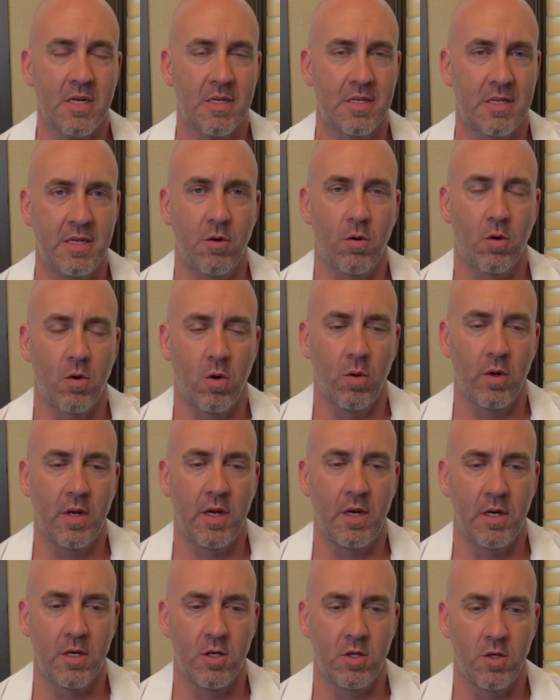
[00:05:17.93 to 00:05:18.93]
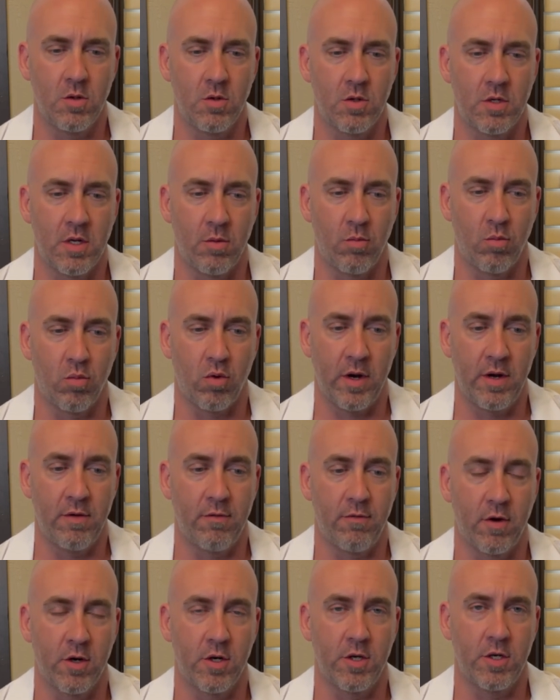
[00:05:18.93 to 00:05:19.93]
Acetylcholine is used in brain
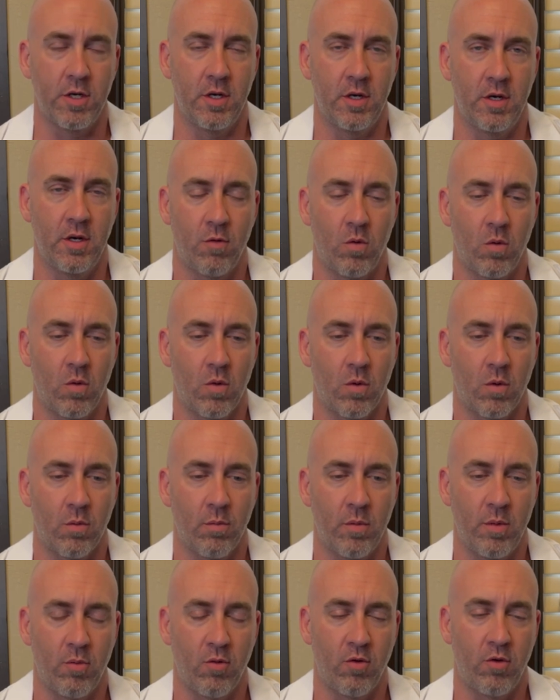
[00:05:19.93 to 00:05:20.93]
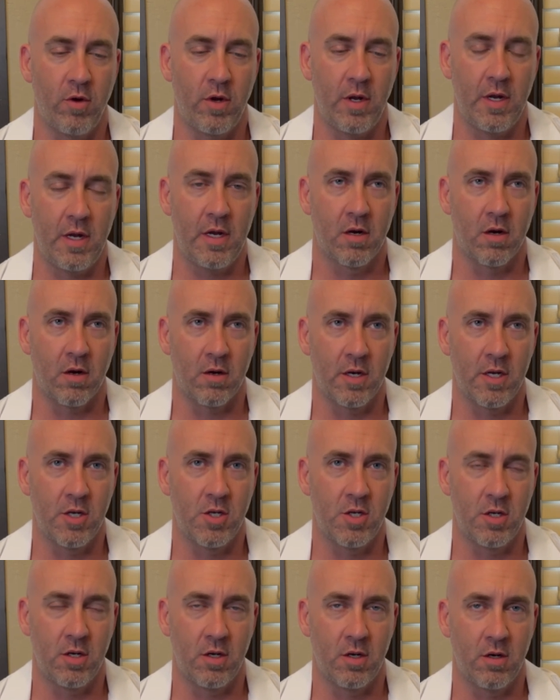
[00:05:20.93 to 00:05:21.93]
function for memory,
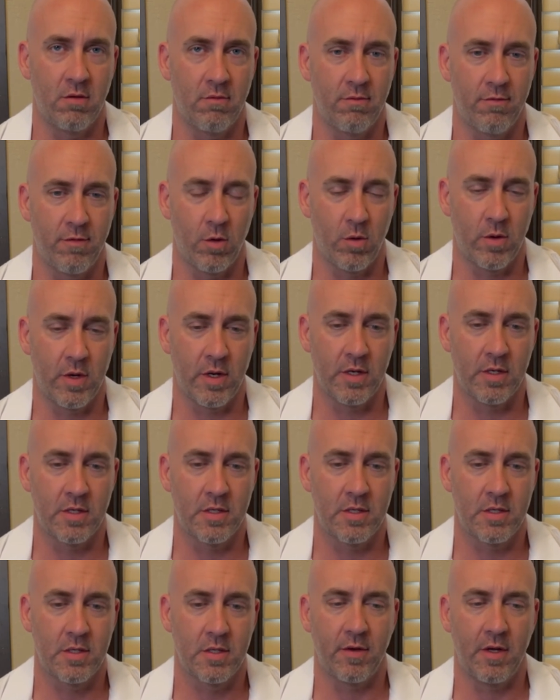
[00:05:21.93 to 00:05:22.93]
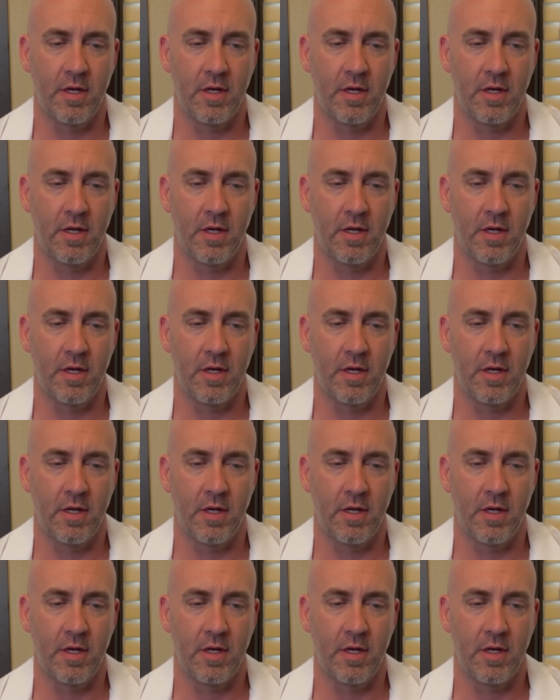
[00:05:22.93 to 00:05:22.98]
cognition, focus.